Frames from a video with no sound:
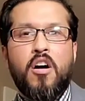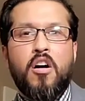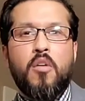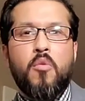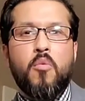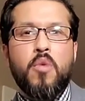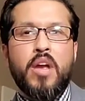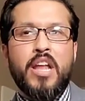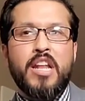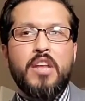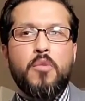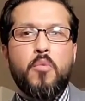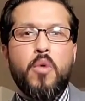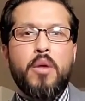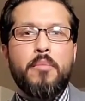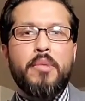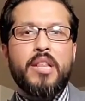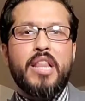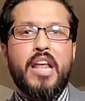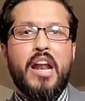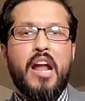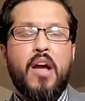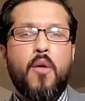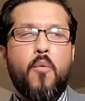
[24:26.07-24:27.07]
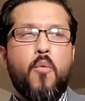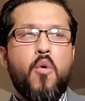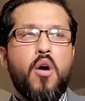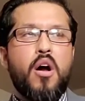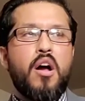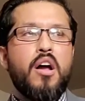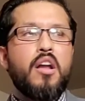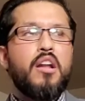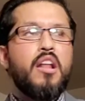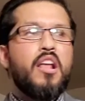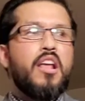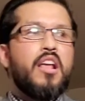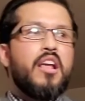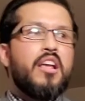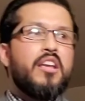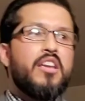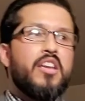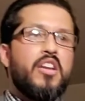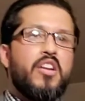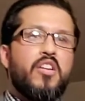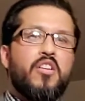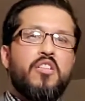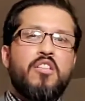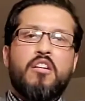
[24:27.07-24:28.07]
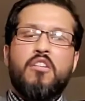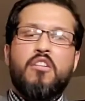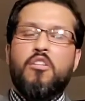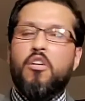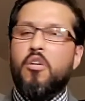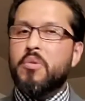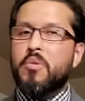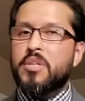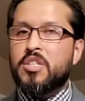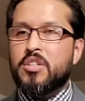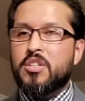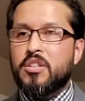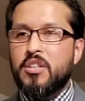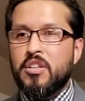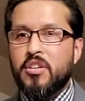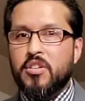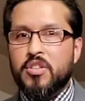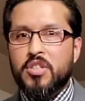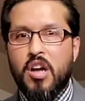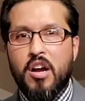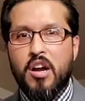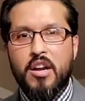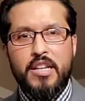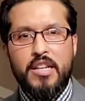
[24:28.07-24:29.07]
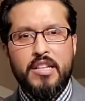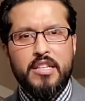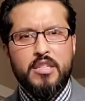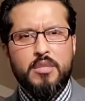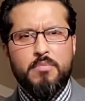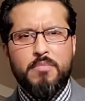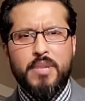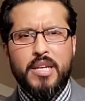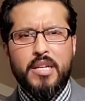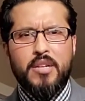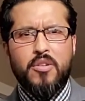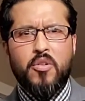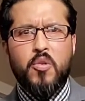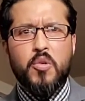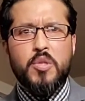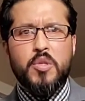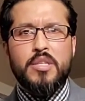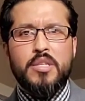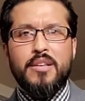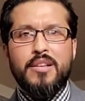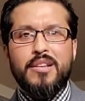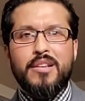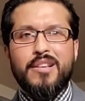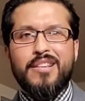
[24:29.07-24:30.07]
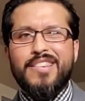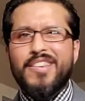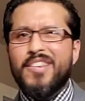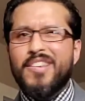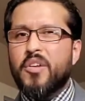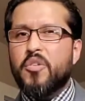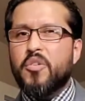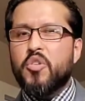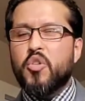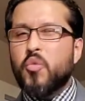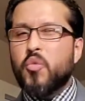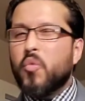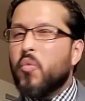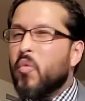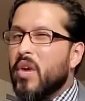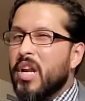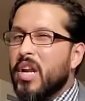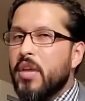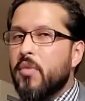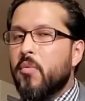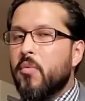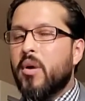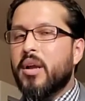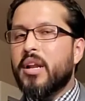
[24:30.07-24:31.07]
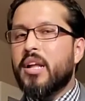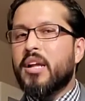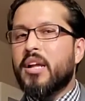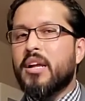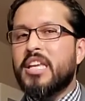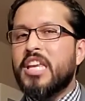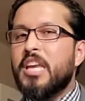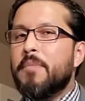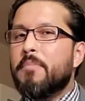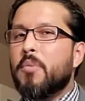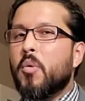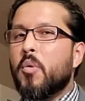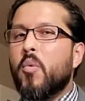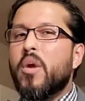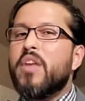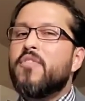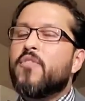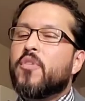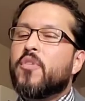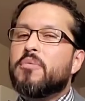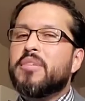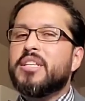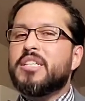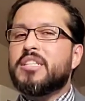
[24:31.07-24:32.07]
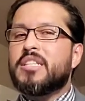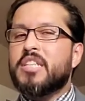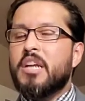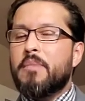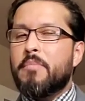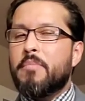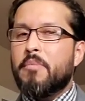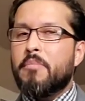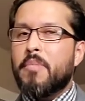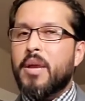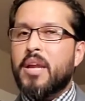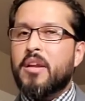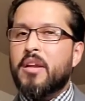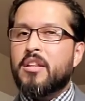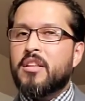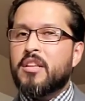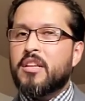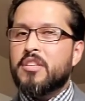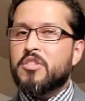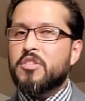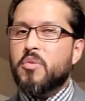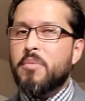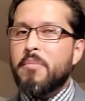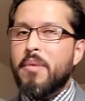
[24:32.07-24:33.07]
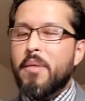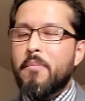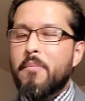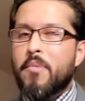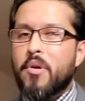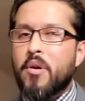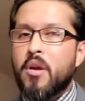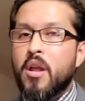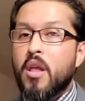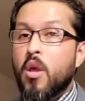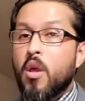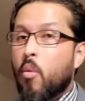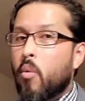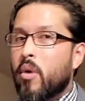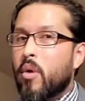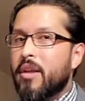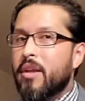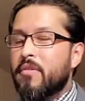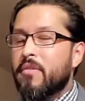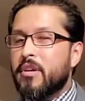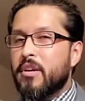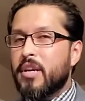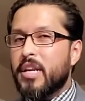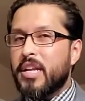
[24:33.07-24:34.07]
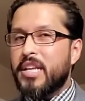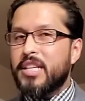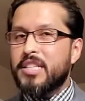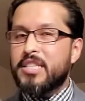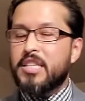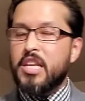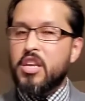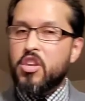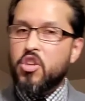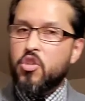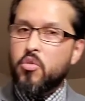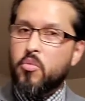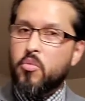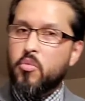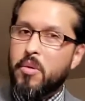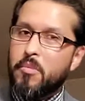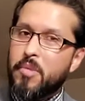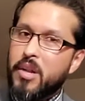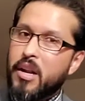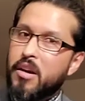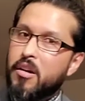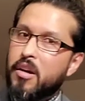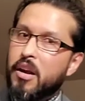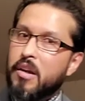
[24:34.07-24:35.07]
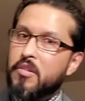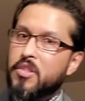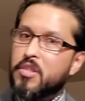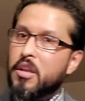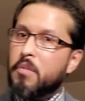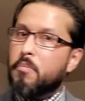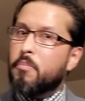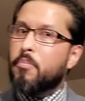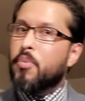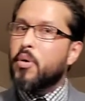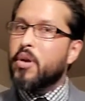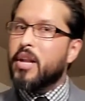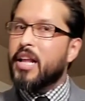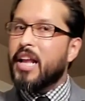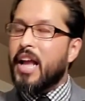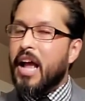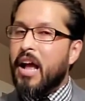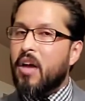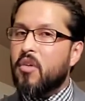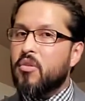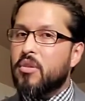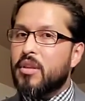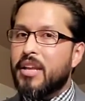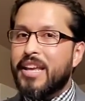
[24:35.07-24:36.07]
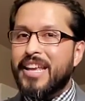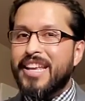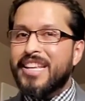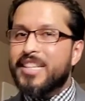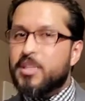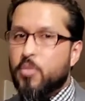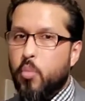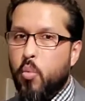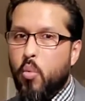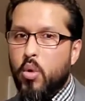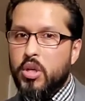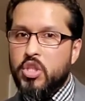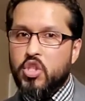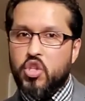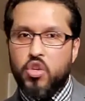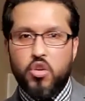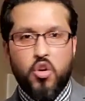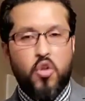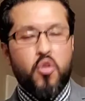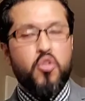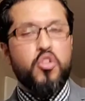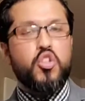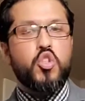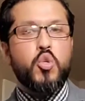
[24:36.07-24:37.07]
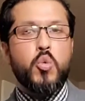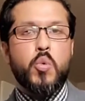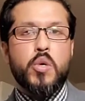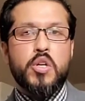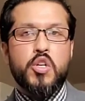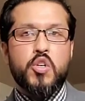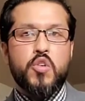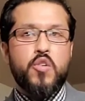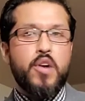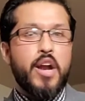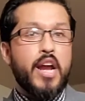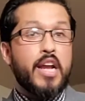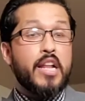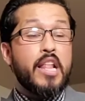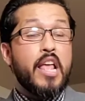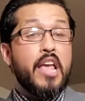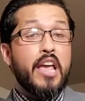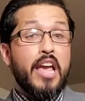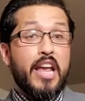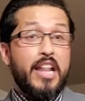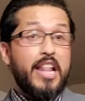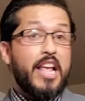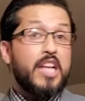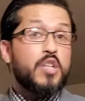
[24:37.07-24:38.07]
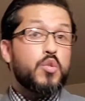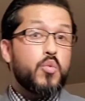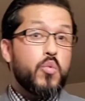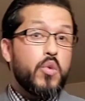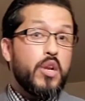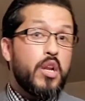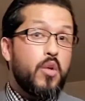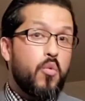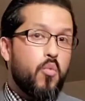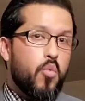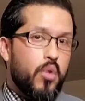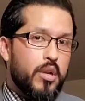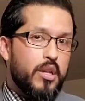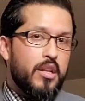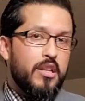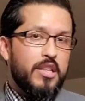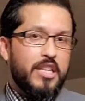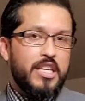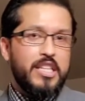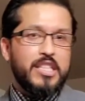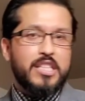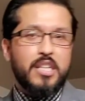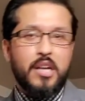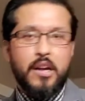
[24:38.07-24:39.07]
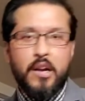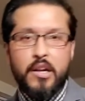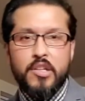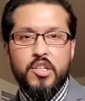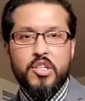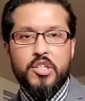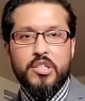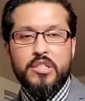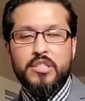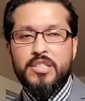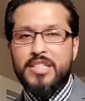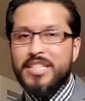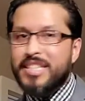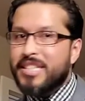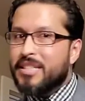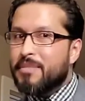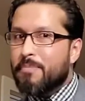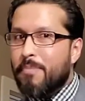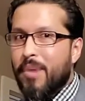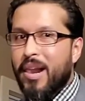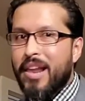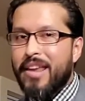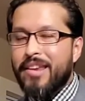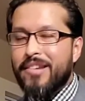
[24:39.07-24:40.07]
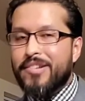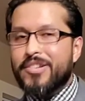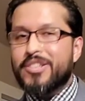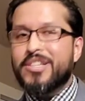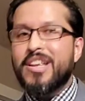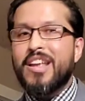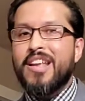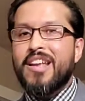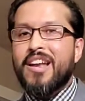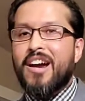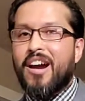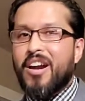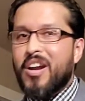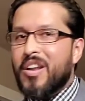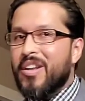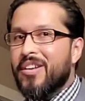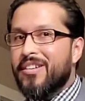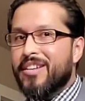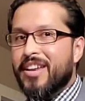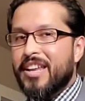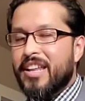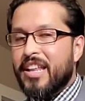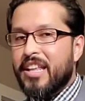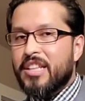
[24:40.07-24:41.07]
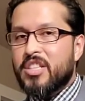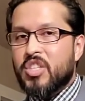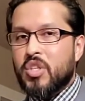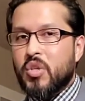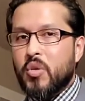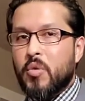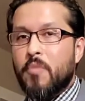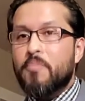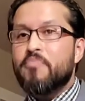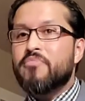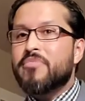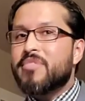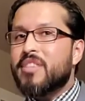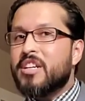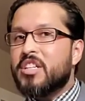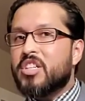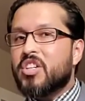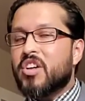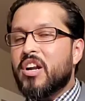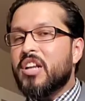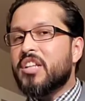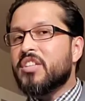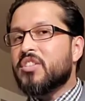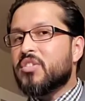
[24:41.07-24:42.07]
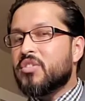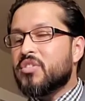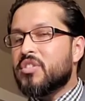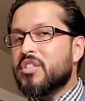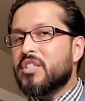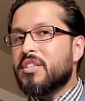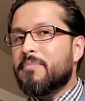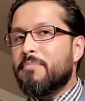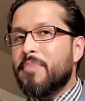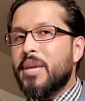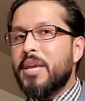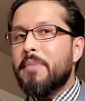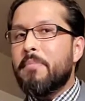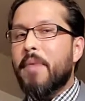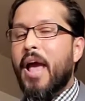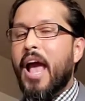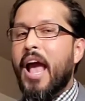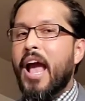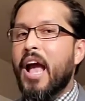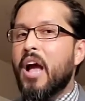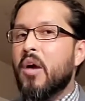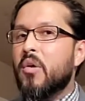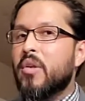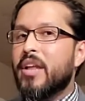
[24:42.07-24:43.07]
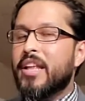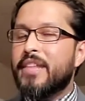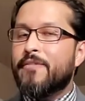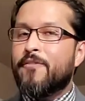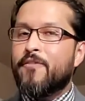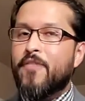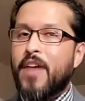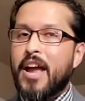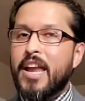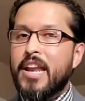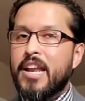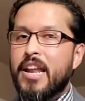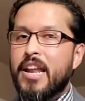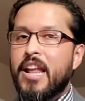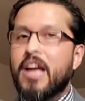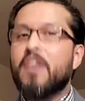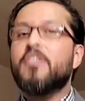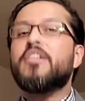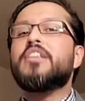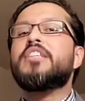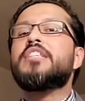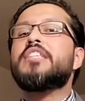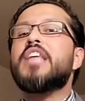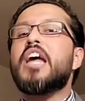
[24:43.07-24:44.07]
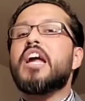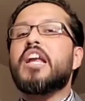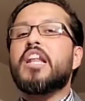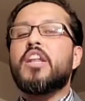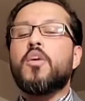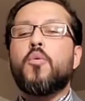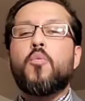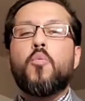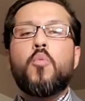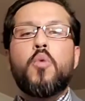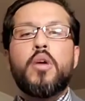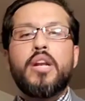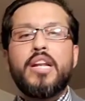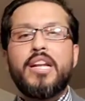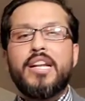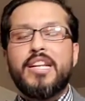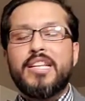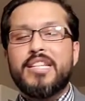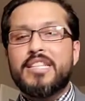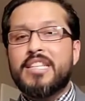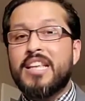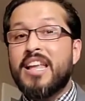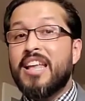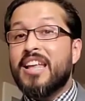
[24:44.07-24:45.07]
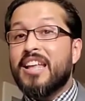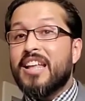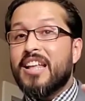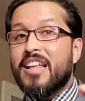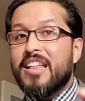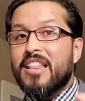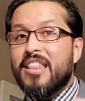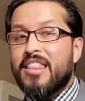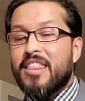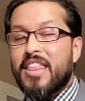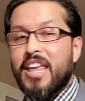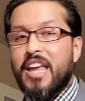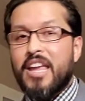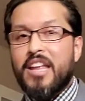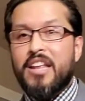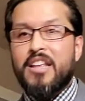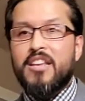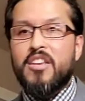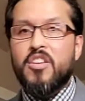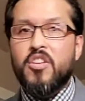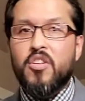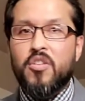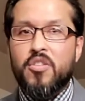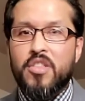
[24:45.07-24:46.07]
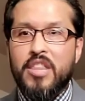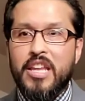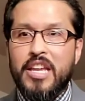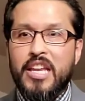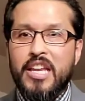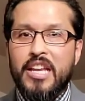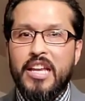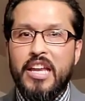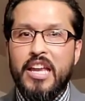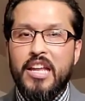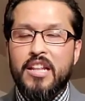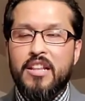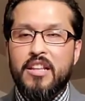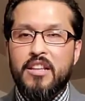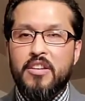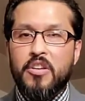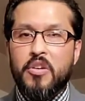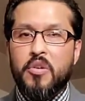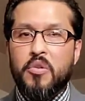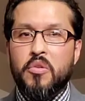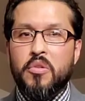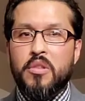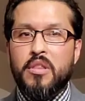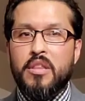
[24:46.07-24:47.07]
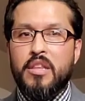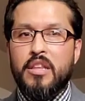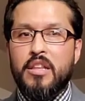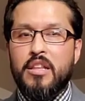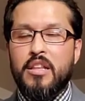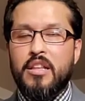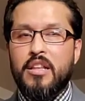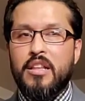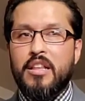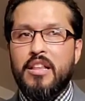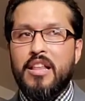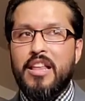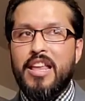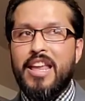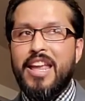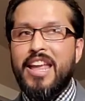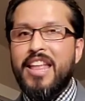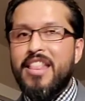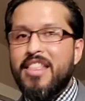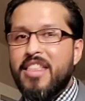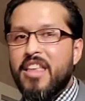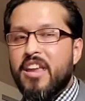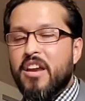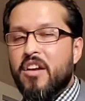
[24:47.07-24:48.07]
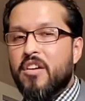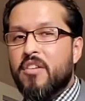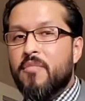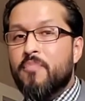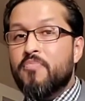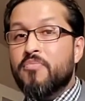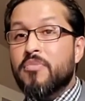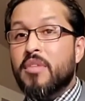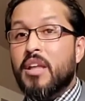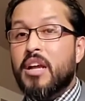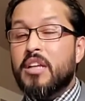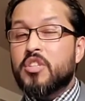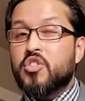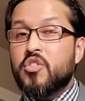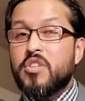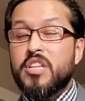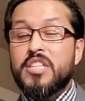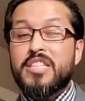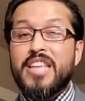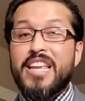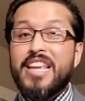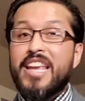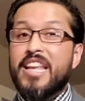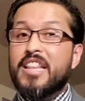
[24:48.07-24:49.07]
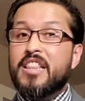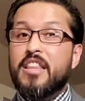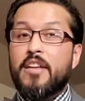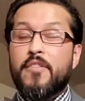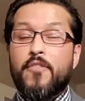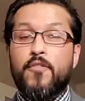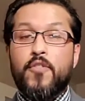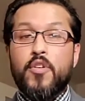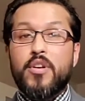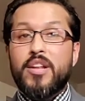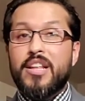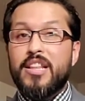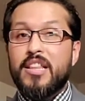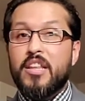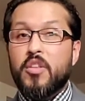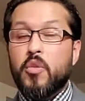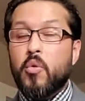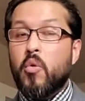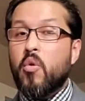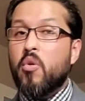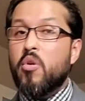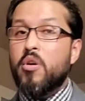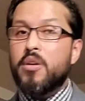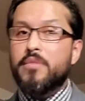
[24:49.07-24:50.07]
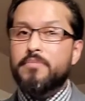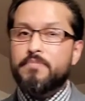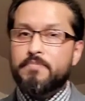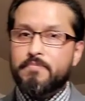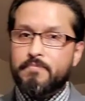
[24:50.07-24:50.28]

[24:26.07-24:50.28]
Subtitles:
any women that I want. They're always, talking this big noise. You really want to keep away from these type of men, because remember, whatever it is that you women are out there putting out is what you're going to attract. And that's really what these hunters, these players are looking into. They're trying to peep out and find out exactly what it is that, they can get, in there. As soon as they get their foot in the door,